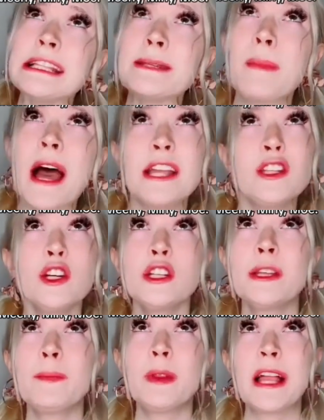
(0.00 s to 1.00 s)
It's my
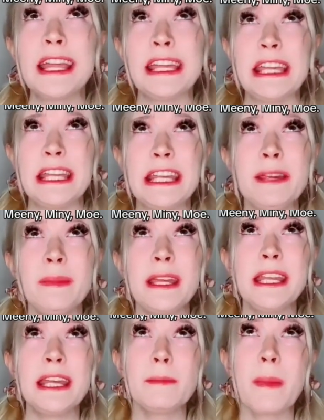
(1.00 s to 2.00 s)
turn to play Eeny,
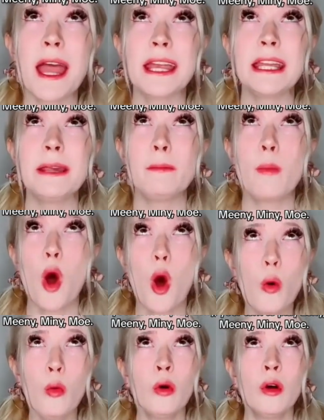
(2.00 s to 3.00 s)
Meeny, Miny, Mo?